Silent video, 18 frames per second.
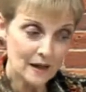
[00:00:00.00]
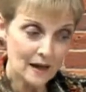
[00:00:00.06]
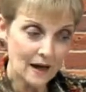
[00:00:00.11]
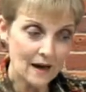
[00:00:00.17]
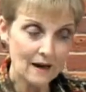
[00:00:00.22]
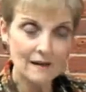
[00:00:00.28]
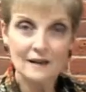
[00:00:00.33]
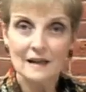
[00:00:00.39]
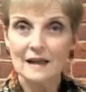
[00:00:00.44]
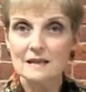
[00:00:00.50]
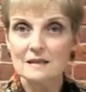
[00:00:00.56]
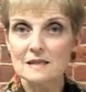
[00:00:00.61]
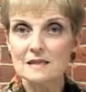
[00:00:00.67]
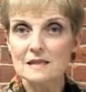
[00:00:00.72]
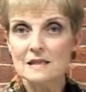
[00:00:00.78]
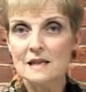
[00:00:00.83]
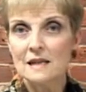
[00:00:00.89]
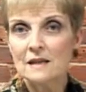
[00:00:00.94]
Al has
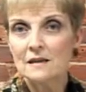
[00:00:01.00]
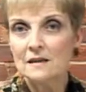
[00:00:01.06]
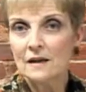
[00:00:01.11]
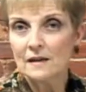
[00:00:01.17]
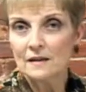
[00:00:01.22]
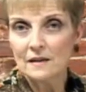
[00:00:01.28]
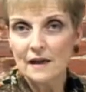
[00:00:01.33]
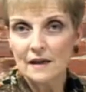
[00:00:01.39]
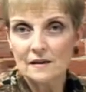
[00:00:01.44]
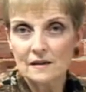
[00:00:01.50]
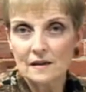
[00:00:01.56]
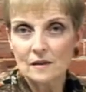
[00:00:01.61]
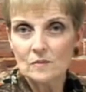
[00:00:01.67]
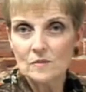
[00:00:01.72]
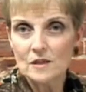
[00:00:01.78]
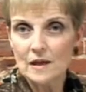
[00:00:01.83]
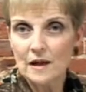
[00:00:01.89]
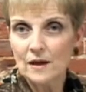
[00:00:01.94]
seen a net
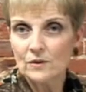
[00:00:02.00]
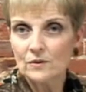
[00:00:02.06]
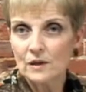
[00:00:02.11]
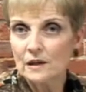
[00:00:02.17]
come down